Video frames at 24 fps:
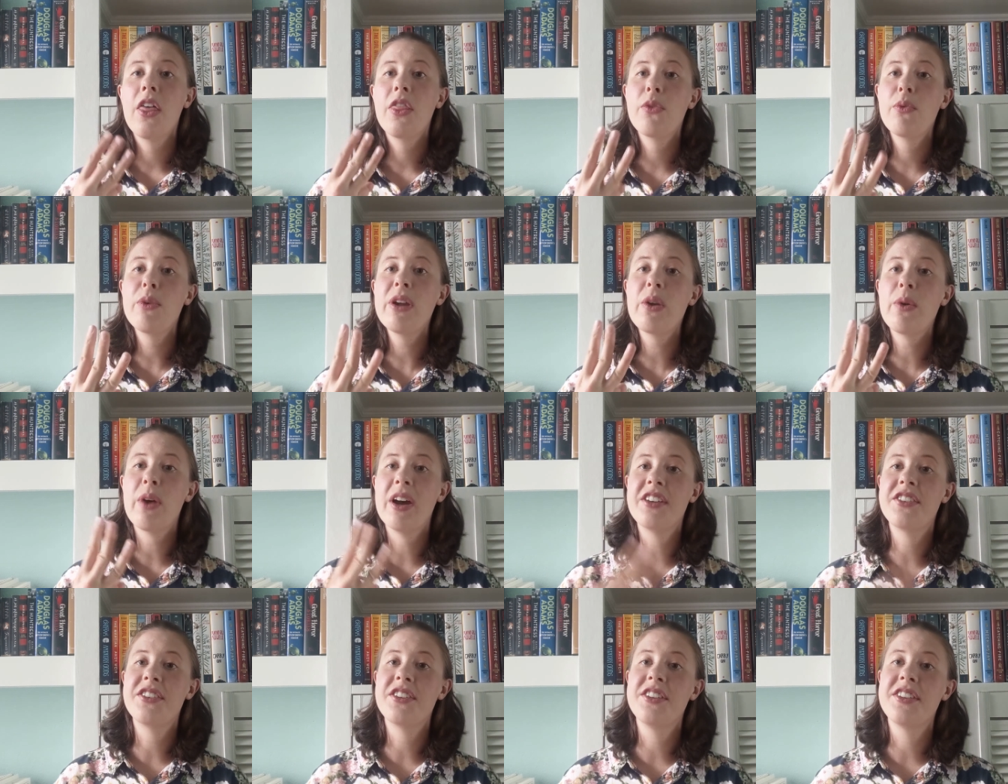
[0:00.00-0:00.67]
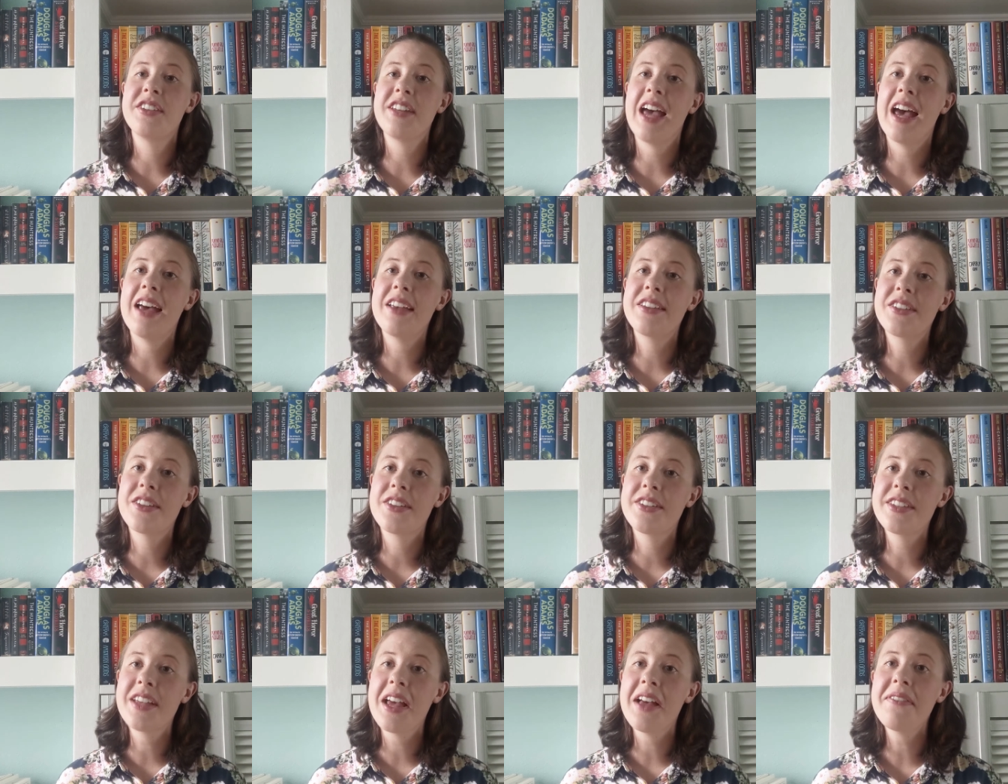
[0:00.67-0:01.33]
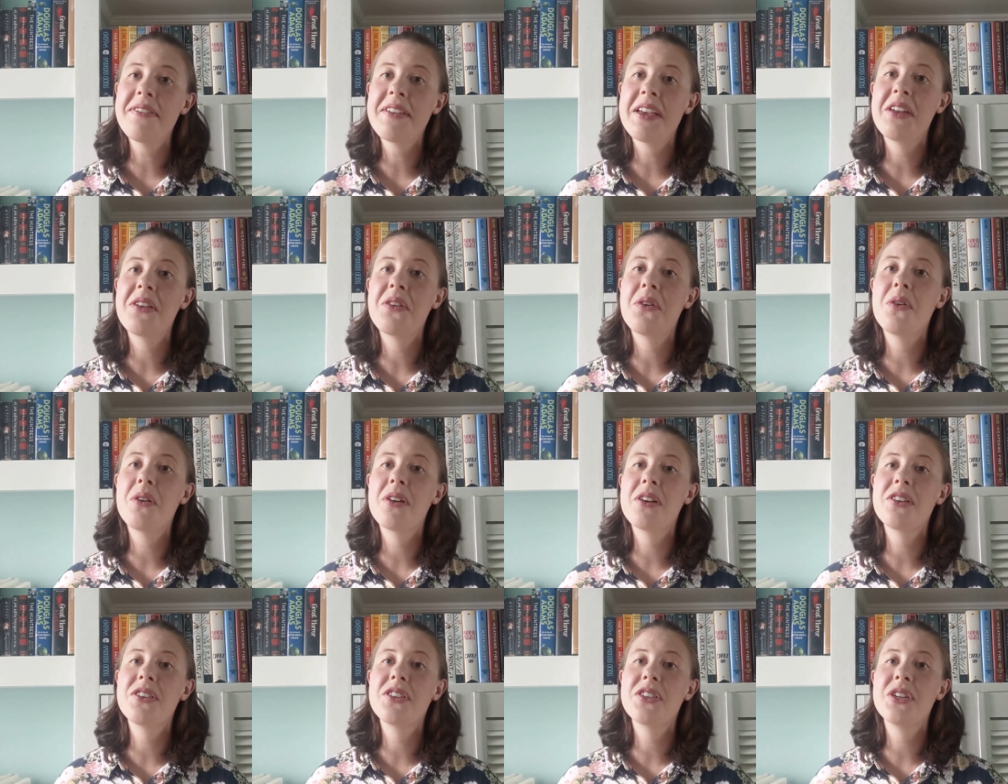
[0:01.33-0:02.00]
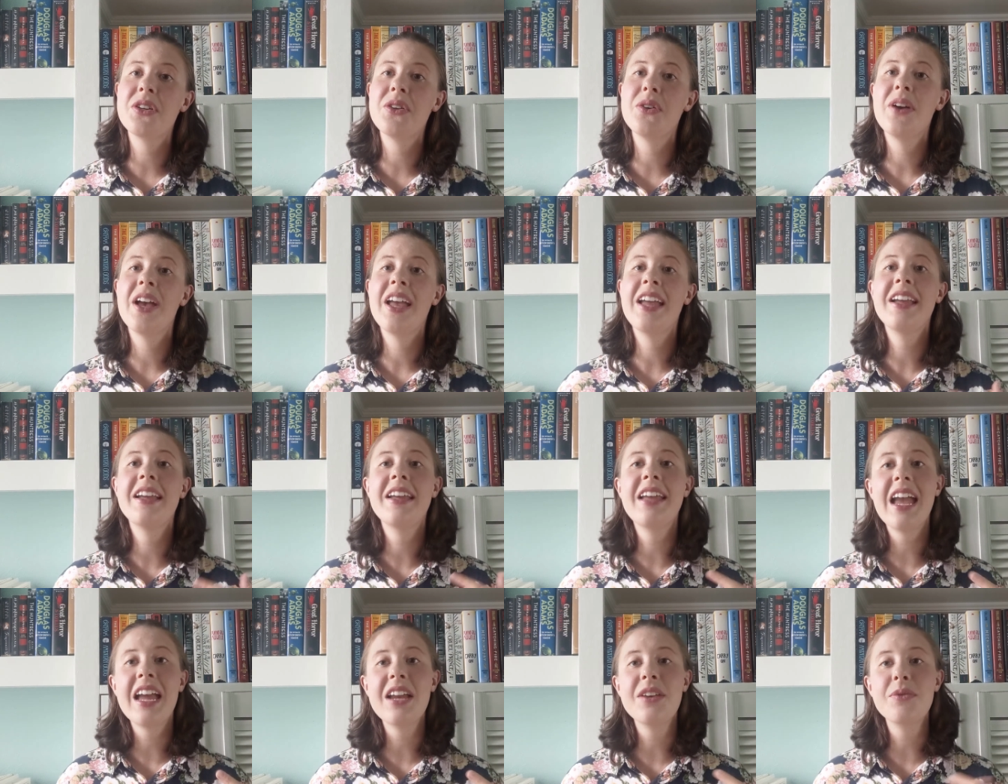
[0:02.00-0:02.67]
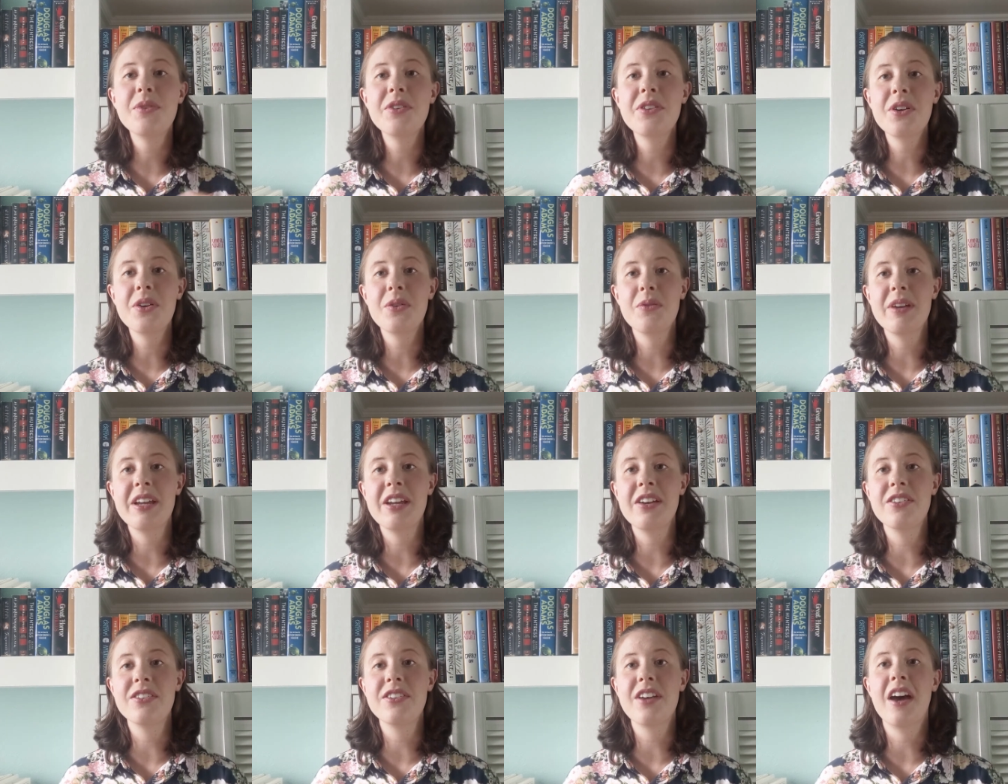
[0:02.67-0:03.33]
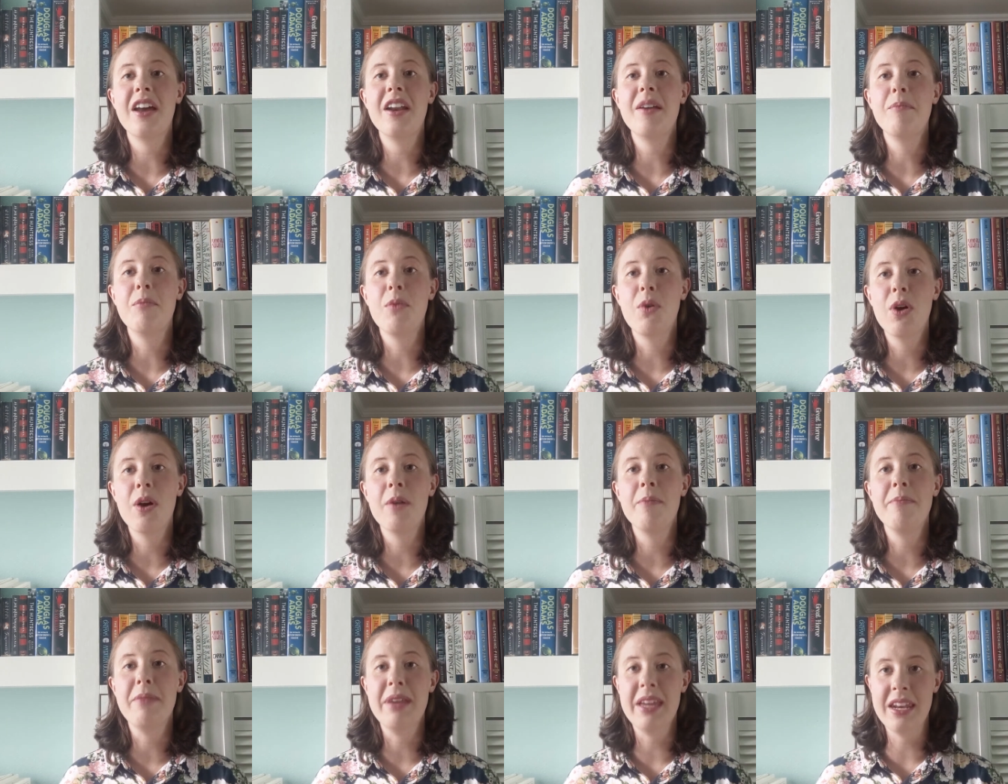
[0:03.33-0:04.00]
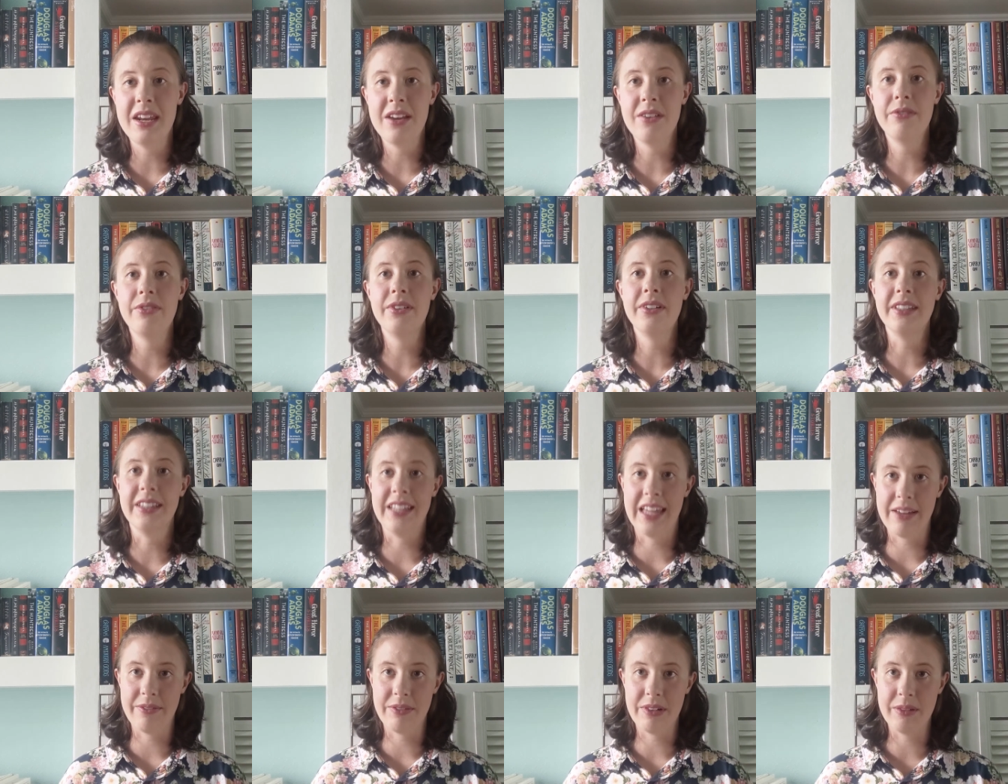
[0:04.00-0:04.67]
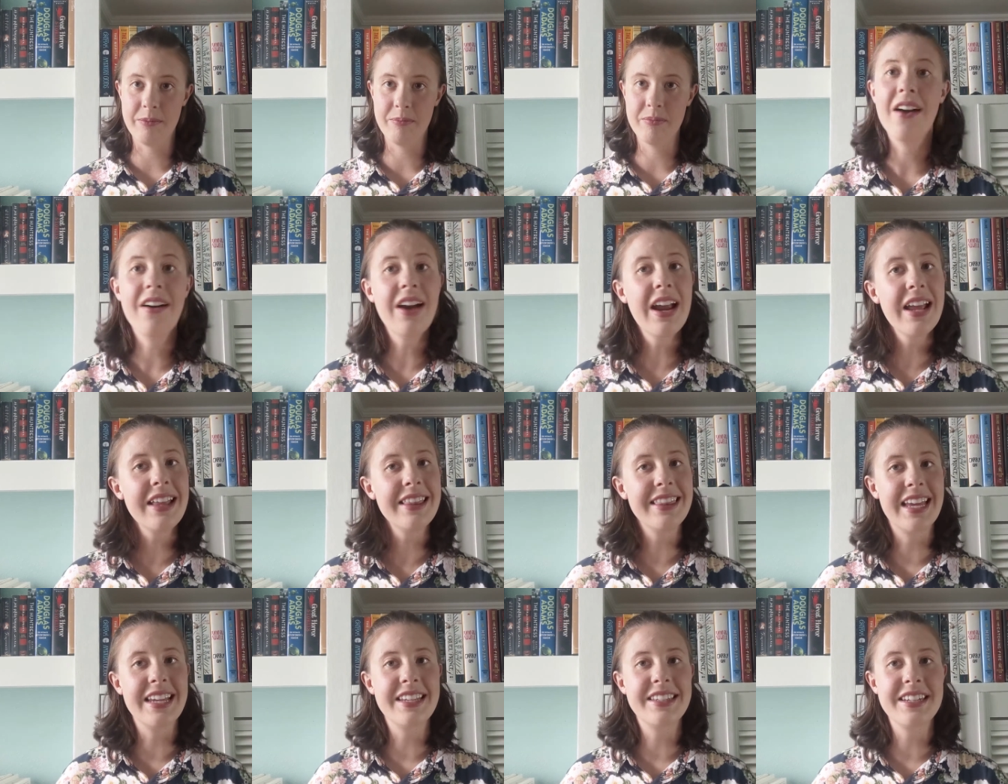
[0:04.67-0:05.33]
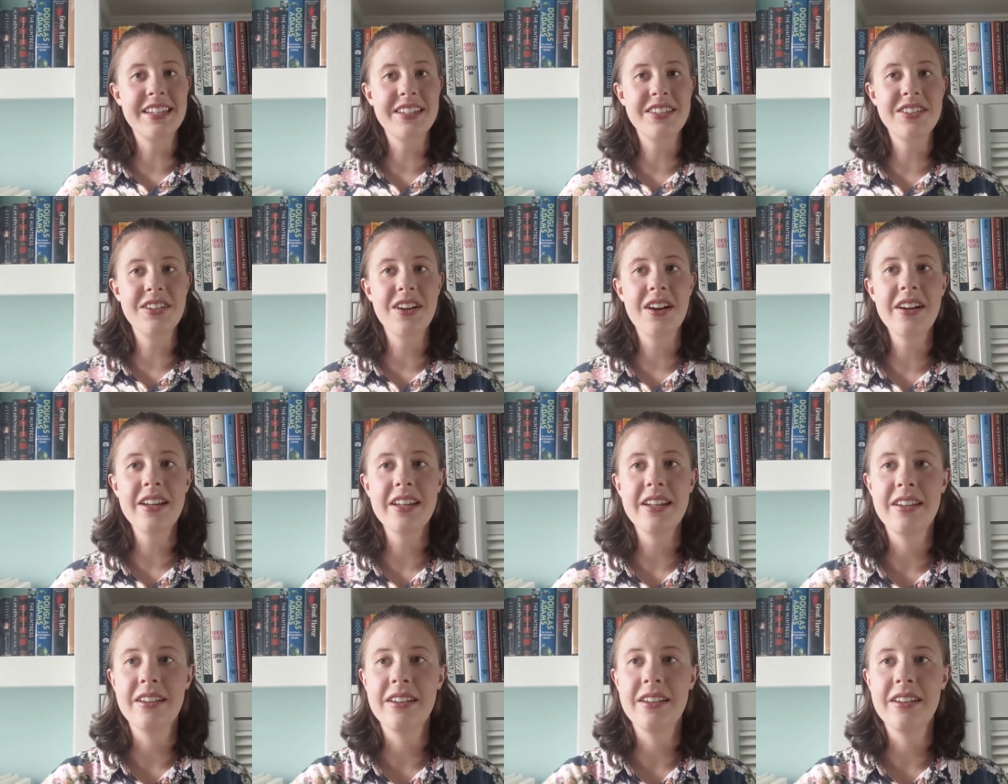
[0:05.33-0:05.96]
3 questions to ask yourself in order to engage with your readers on a more meaningful level. All right, let's get started.